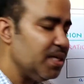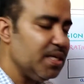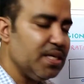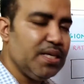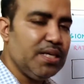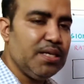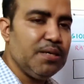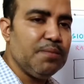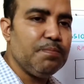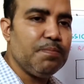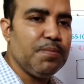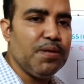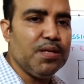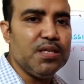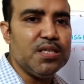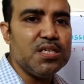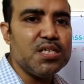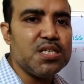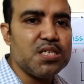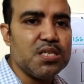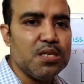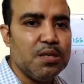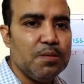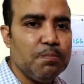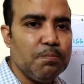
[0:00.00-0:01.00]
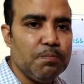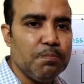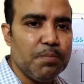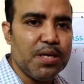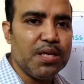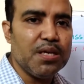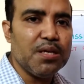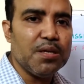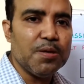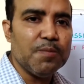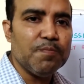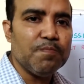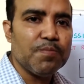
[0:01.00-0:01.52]
A plus B,
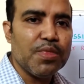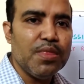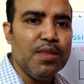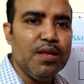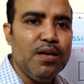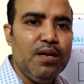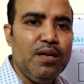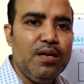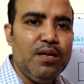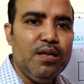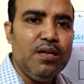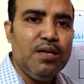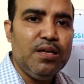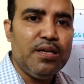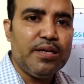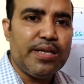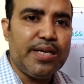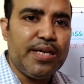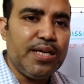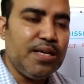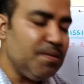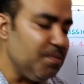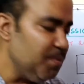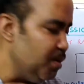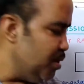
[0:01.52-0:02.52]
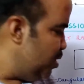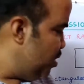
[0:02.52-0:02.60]
right.